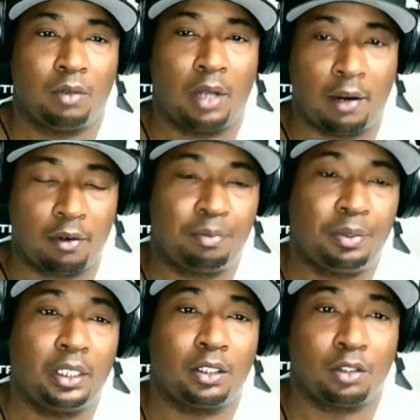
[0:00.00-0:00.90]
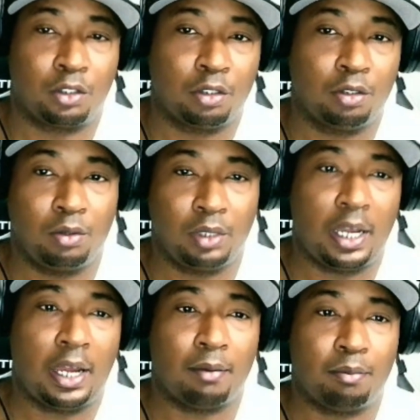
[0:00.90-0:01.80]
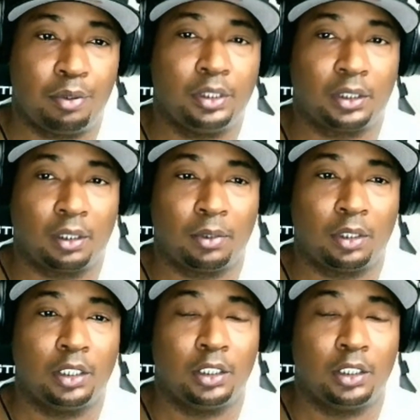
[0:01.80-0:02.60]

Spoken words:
I repeat, do not put some